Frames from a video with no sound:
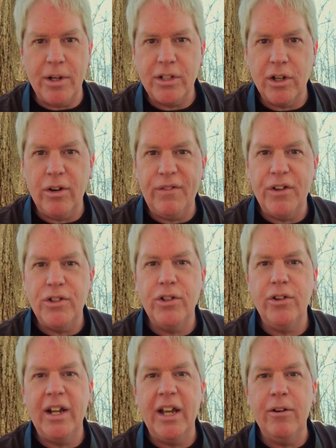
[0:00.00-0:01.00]
So if you're
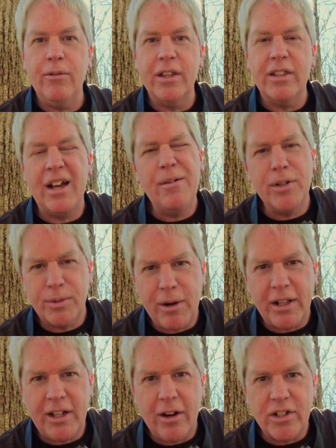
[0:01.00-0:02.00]
shooting it with, I almost
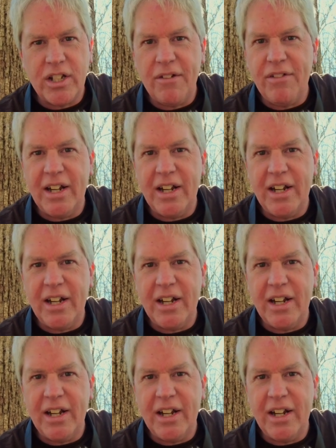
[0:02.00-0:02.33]
brought the R7